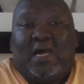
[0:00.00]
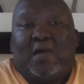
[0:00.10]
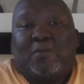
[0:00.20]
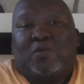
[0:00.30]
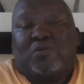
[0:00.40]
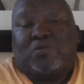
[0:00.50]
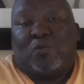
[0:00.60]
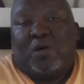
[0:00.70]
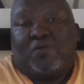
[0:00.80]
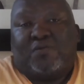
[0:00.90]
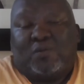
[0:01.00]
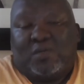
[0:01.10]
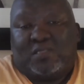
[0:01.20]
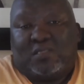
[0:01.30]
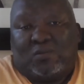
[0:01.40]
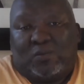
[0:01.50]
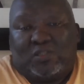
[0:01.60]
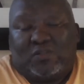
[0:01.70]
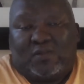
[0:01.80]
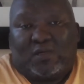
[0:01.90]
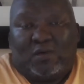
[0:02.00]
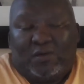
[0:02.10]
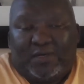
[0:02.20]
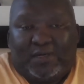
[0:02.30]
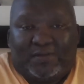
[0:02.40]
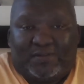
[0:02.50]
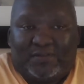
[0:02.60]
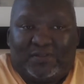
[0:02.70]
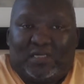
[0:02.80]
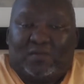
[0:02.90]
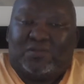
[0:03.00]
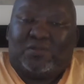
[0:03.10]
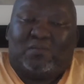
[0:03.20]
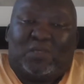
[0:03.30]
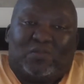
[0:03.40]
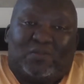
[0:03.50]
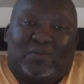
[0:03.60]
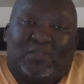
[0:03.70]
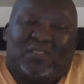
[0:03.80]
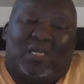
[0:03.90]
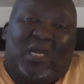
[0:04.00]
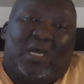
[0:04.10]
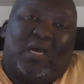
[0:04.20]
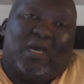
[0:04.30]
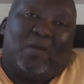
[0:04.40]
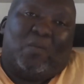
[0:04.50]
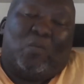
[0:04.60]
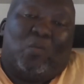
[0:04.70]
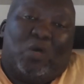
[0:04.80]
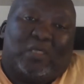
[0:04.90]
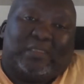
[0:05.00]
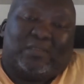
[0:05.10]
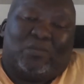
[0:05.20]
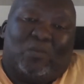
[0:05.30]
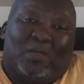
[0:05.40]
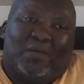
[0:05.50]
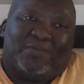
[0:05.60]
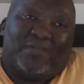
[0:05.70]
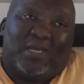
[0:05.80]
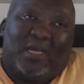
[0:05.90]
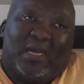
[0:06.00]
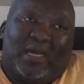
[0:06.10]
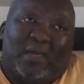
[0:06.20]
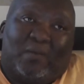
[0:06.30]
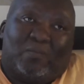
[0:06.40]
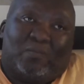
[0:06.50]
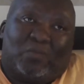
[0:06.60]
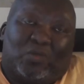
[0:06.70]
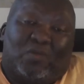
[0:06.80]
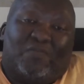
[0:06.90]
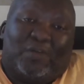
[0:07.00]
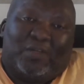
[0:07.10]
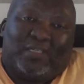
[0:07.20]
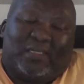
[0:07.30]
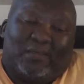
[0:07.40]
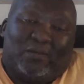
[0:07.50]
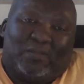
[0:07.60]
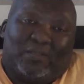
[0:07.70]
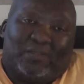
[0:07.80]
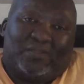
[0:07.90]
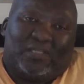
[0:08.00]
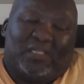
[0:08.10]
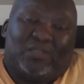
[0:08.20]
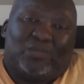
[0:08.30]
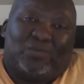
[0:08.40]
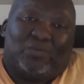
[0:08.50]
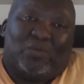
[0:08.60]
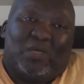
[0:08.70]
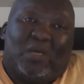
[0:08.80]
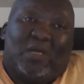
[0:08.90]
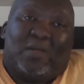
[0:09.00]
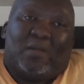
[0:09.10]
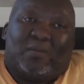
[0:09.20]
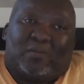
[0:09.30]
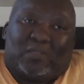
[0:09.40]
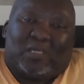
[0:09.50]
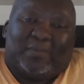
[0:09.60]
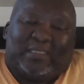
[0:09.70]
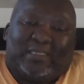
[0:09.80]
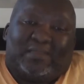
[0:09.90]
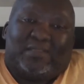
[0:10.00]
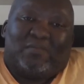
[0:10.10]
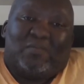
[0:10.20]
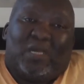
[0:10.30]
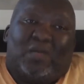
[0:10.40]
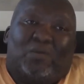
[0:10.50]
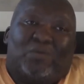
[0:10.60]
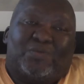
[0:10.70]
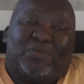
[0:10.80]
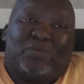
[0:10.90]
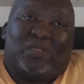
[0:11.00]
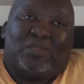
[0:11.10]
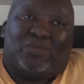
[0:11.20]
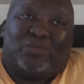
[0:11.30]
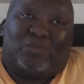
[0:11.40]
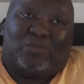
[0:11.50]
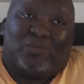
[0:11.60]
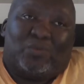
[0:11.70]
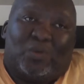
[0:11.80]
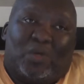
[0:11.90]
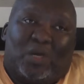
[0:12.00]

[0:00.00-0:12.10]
it was one of the ways in which the colonizers and also the missionaries worked towards converting locals into capitalism and also into